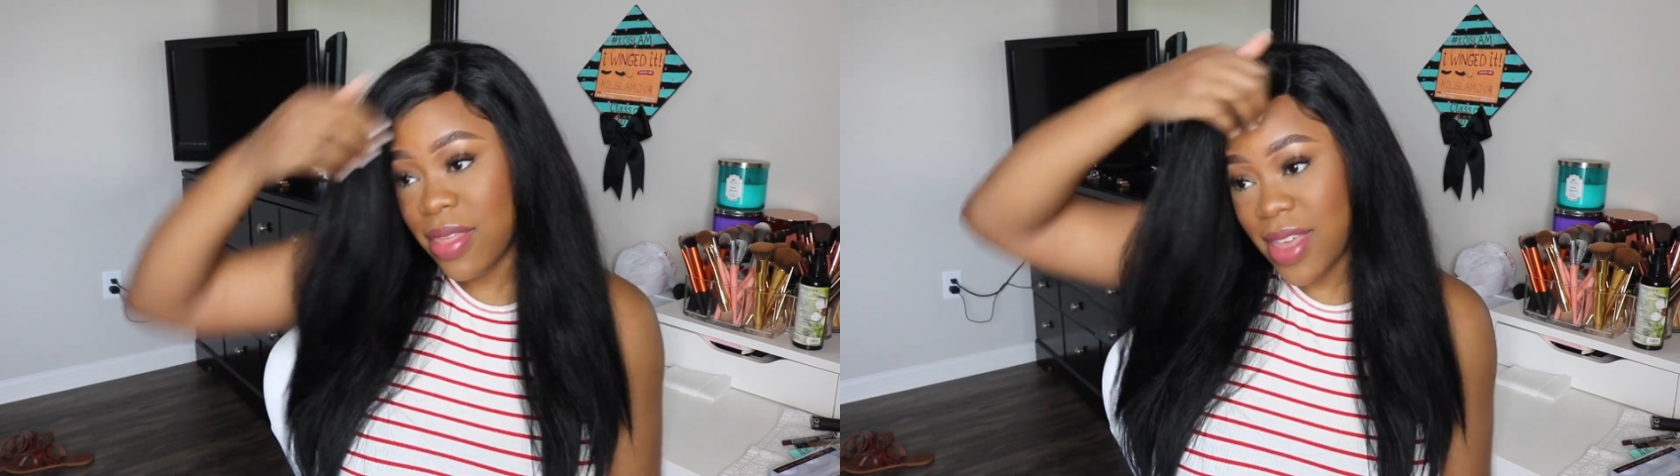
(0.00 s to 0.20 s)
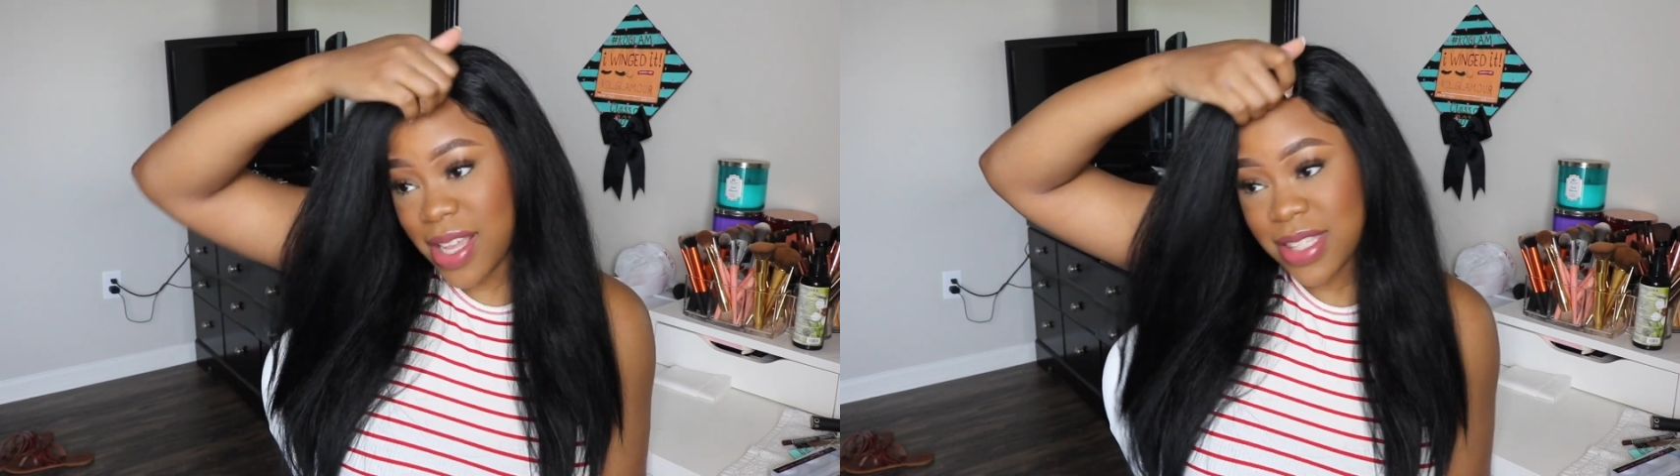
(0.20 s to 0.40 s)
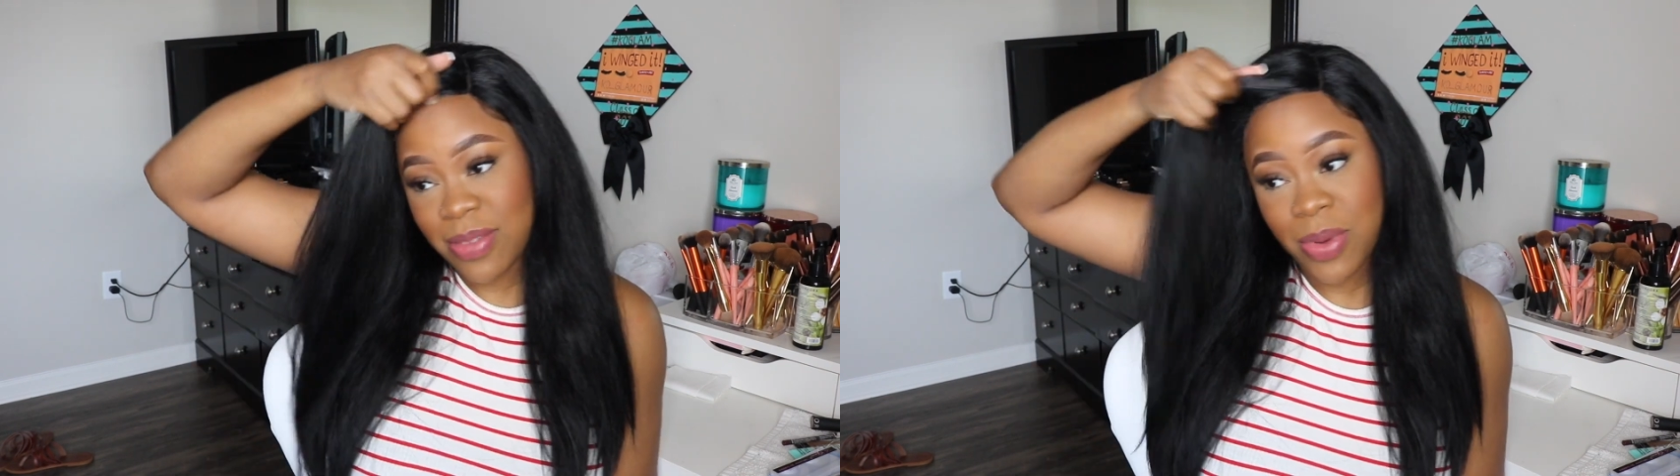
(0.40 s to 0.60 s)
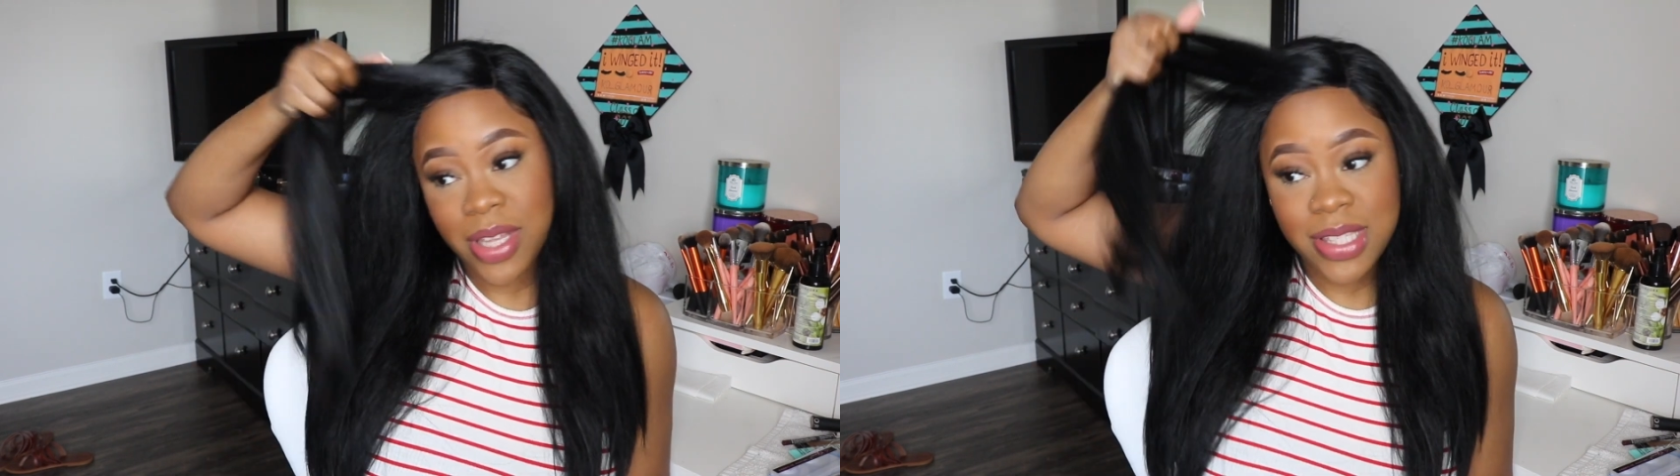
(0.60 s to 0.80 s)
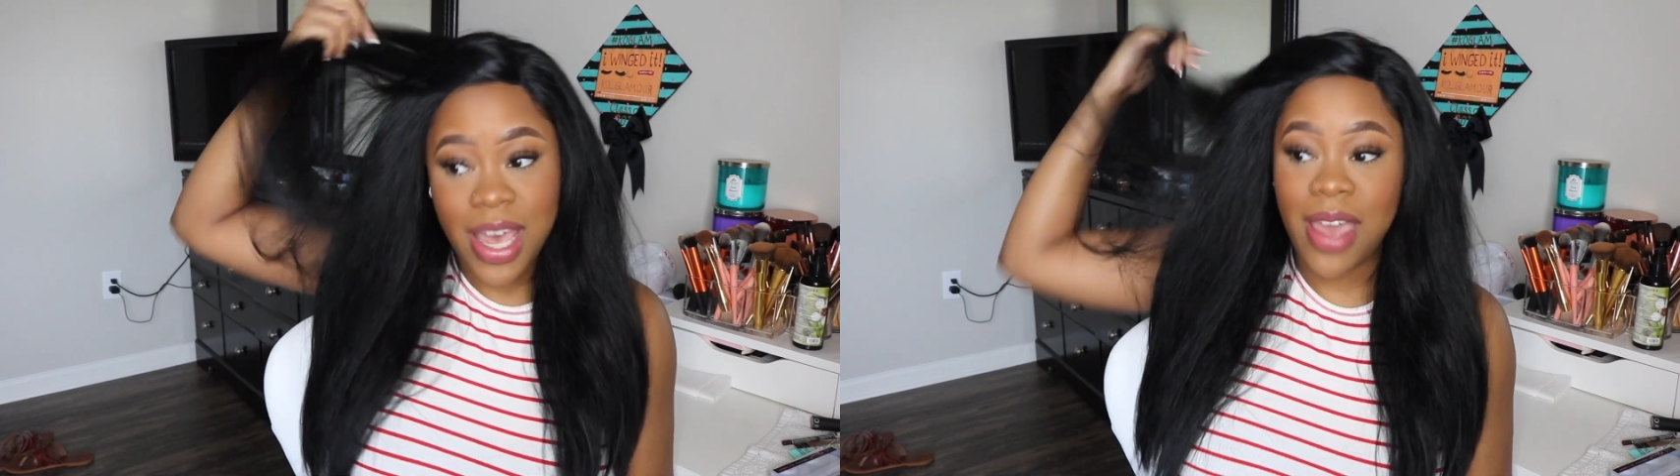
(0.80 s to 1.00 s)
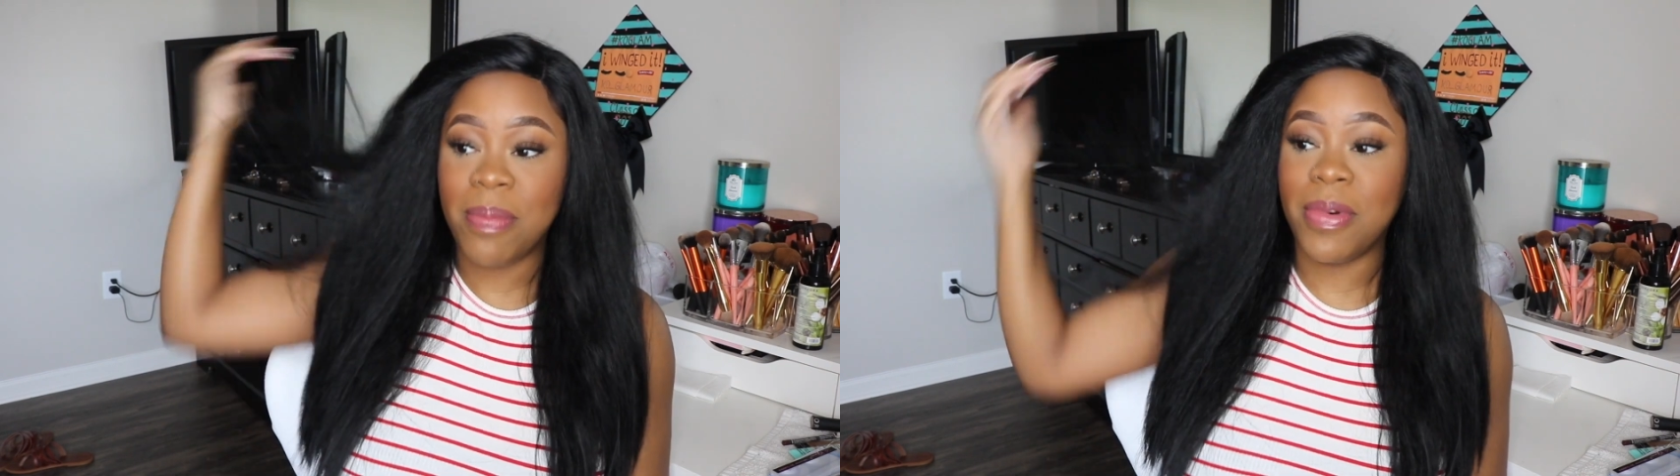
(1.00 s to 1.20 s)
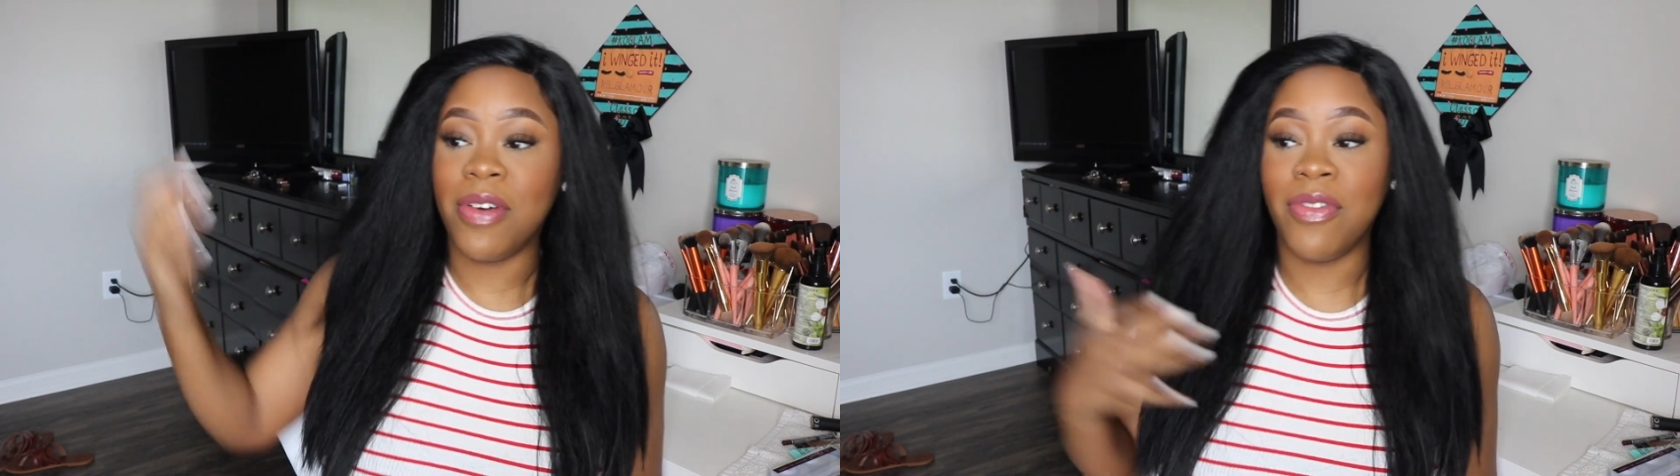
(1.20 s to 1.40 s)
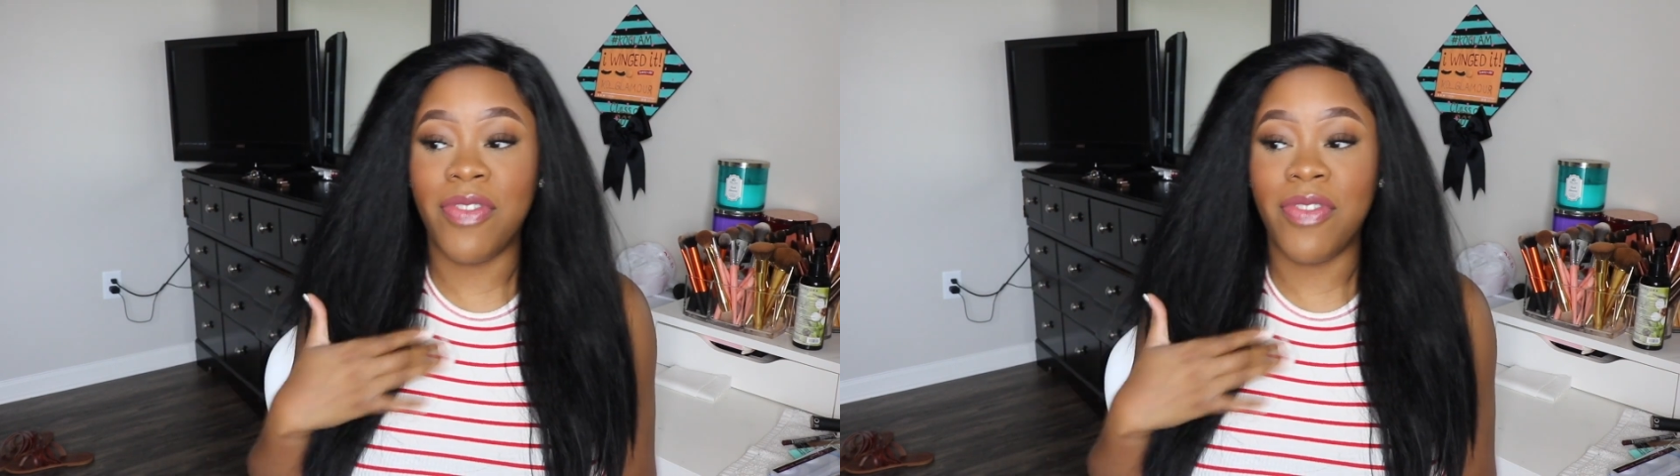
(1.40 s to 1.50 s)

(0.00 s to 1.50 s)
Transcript: That's what type of